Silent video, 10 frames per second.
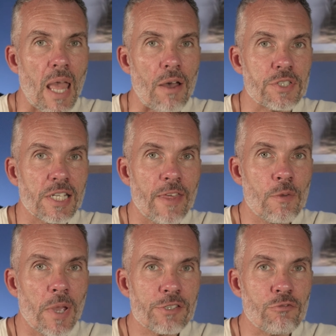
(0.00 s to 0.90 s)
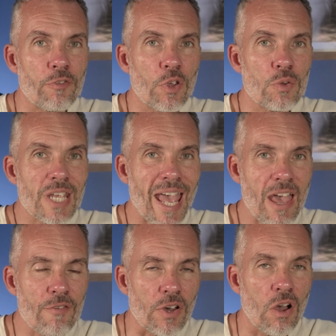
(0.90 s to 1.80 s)
Now, to get the best reviews
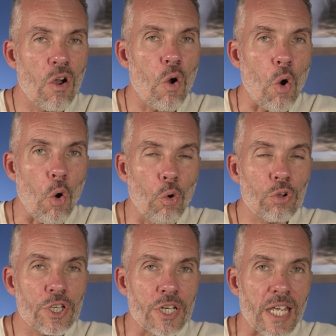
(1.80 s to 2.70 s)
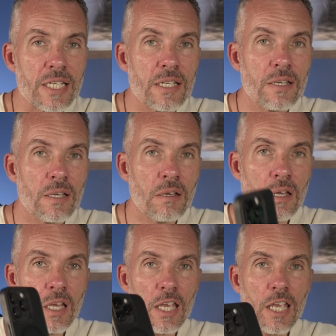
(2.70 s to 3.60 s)
ever, all you need
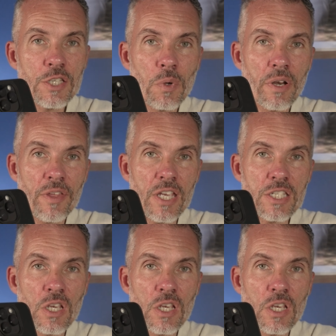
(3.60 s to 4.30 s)
is one of these.